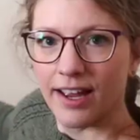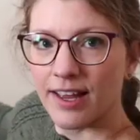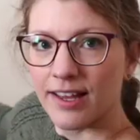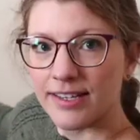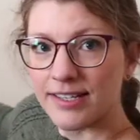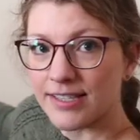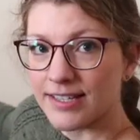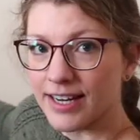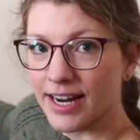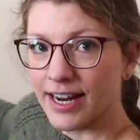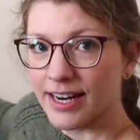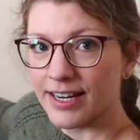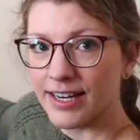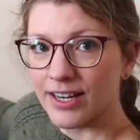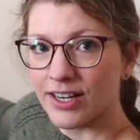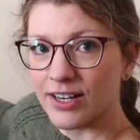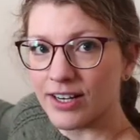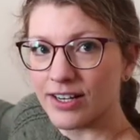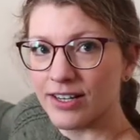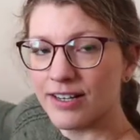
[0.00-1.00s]
stack
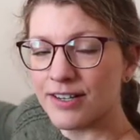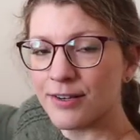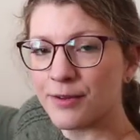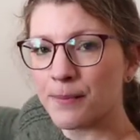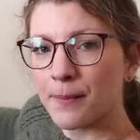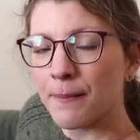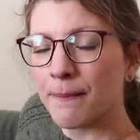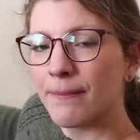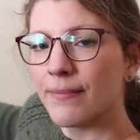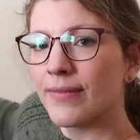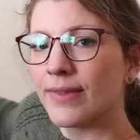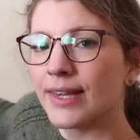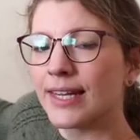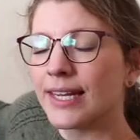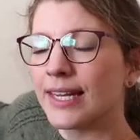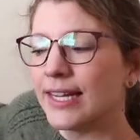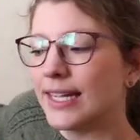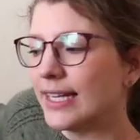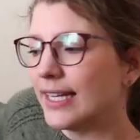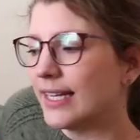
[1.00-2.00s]
here
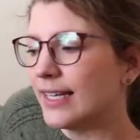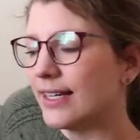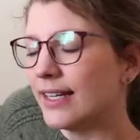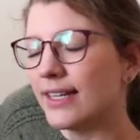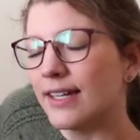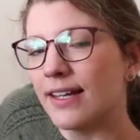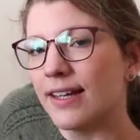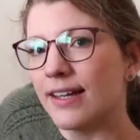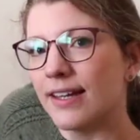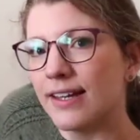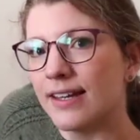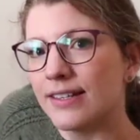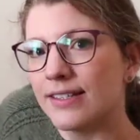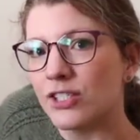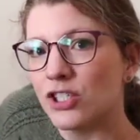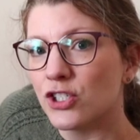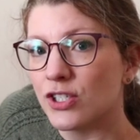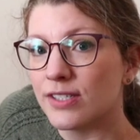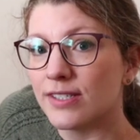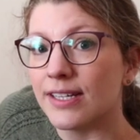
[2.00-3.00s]

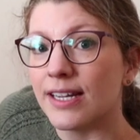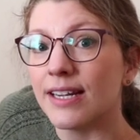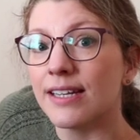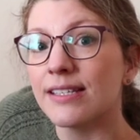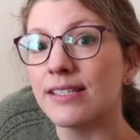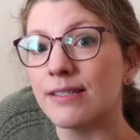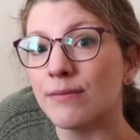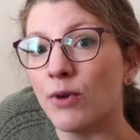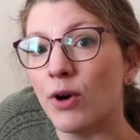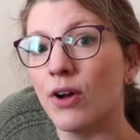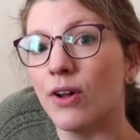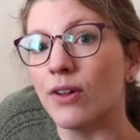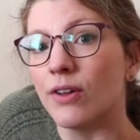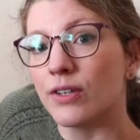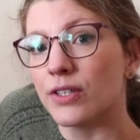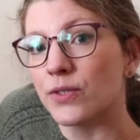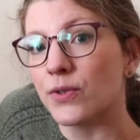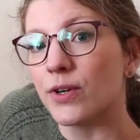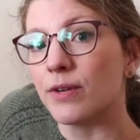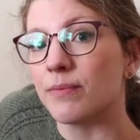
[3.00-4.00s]
is just a small
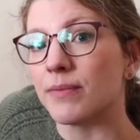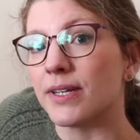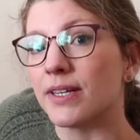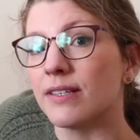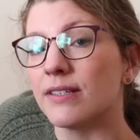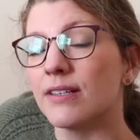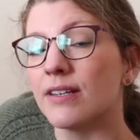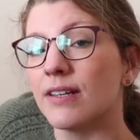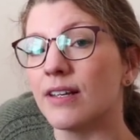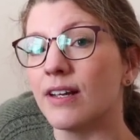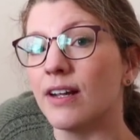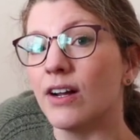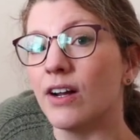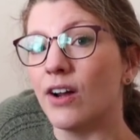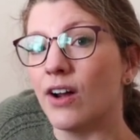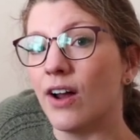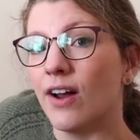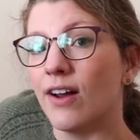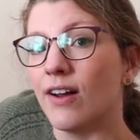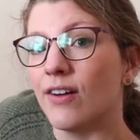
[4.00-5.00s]
assortment
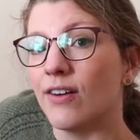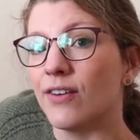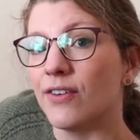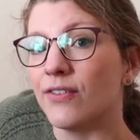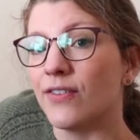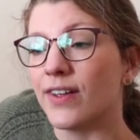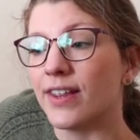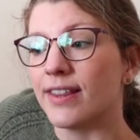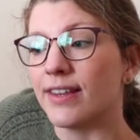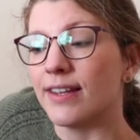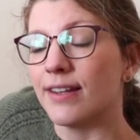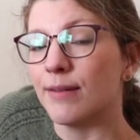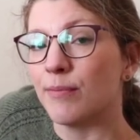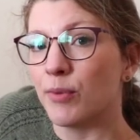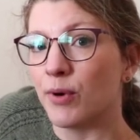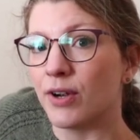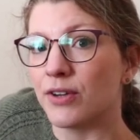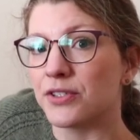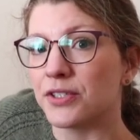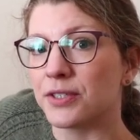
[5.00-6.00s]
of the
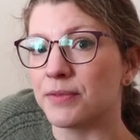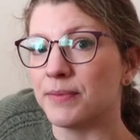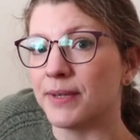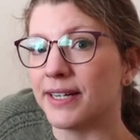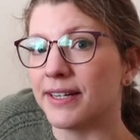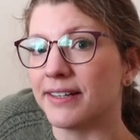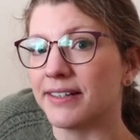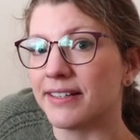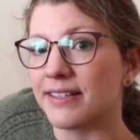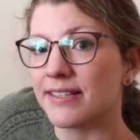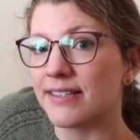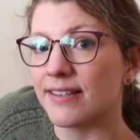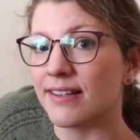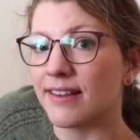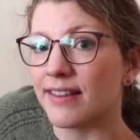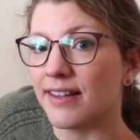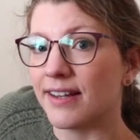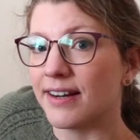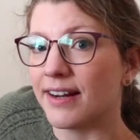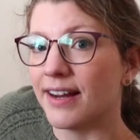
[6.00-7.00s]
project bags
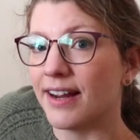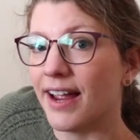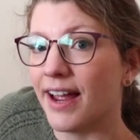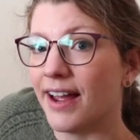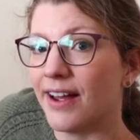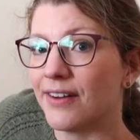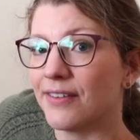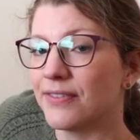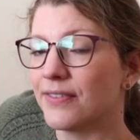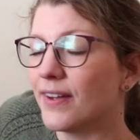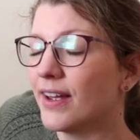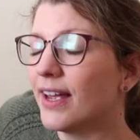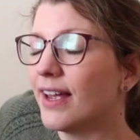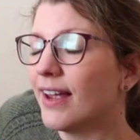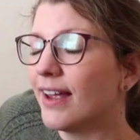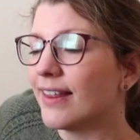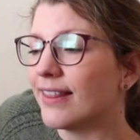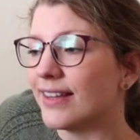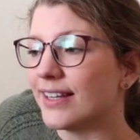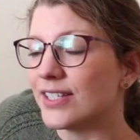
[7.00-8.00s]
that I have.
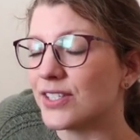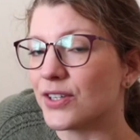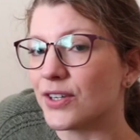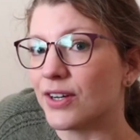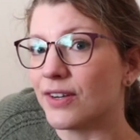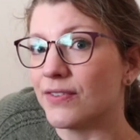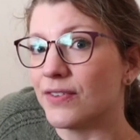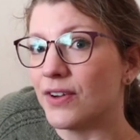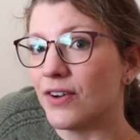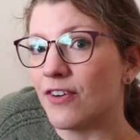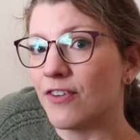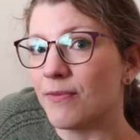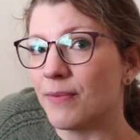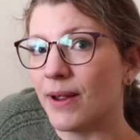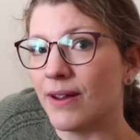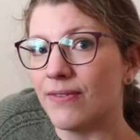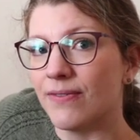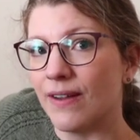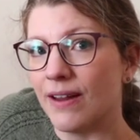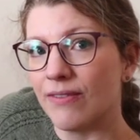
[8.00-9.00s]
These are a few of
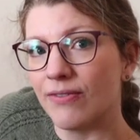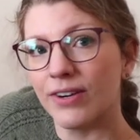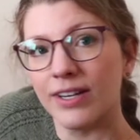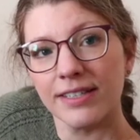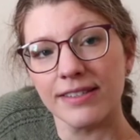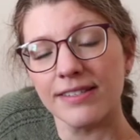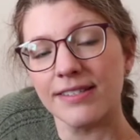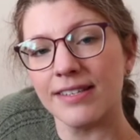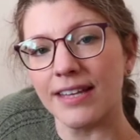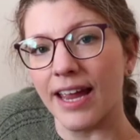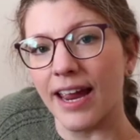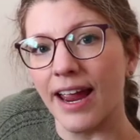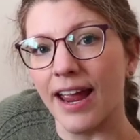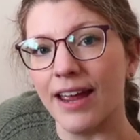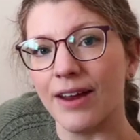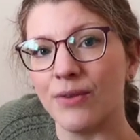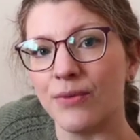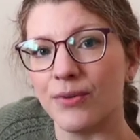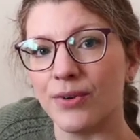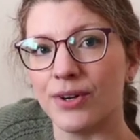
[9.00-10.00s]
my favorites
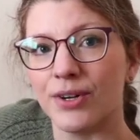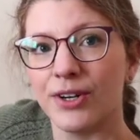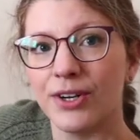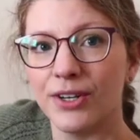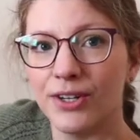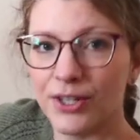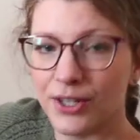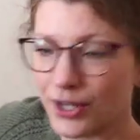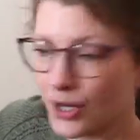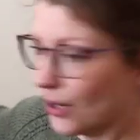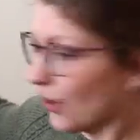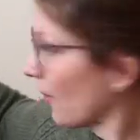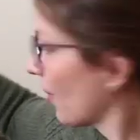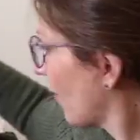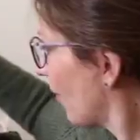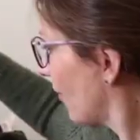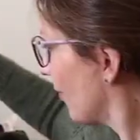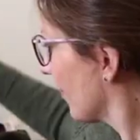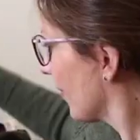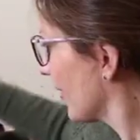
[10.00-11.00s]
and we're gonna go
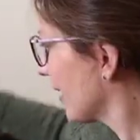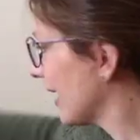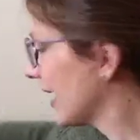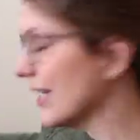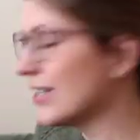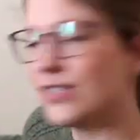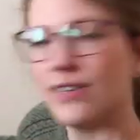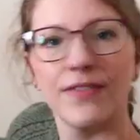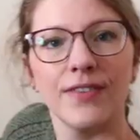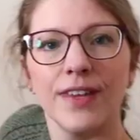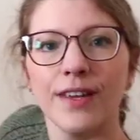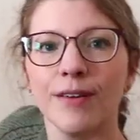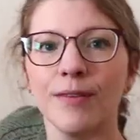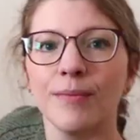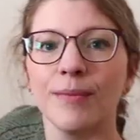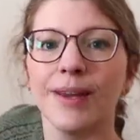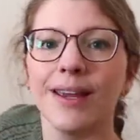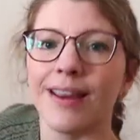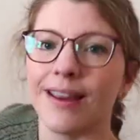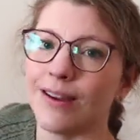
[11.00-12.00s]
over each of
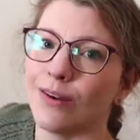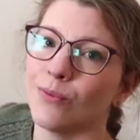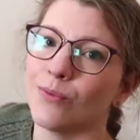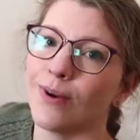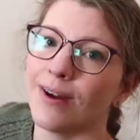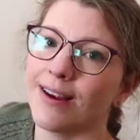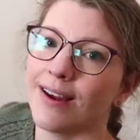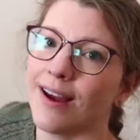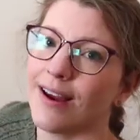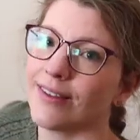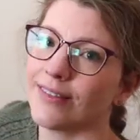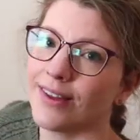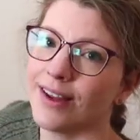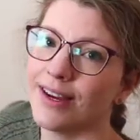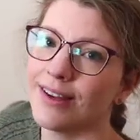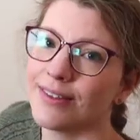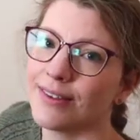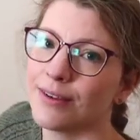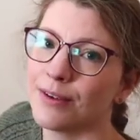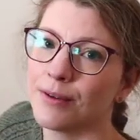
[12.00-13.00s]
them and why I
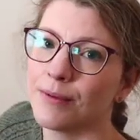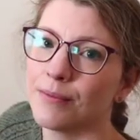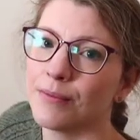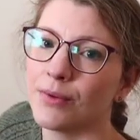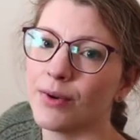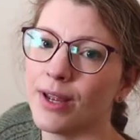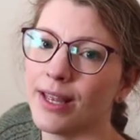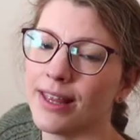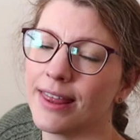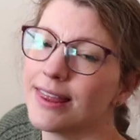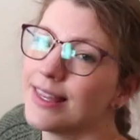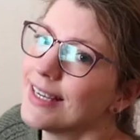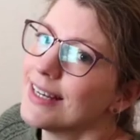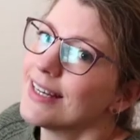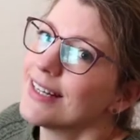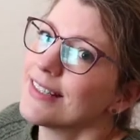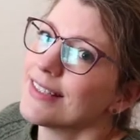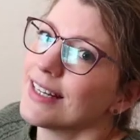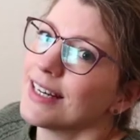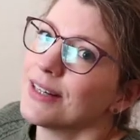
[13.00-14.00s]
like them,
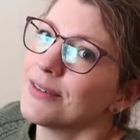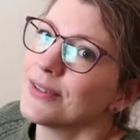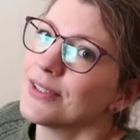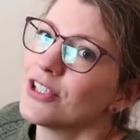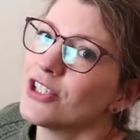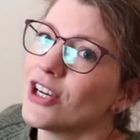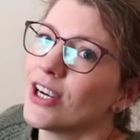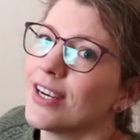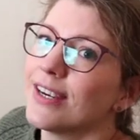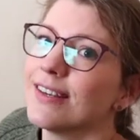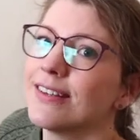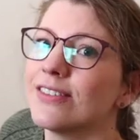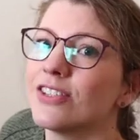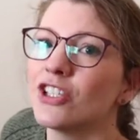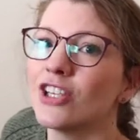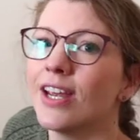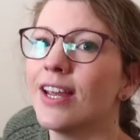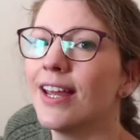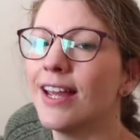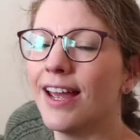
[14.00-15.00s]
things that I would change,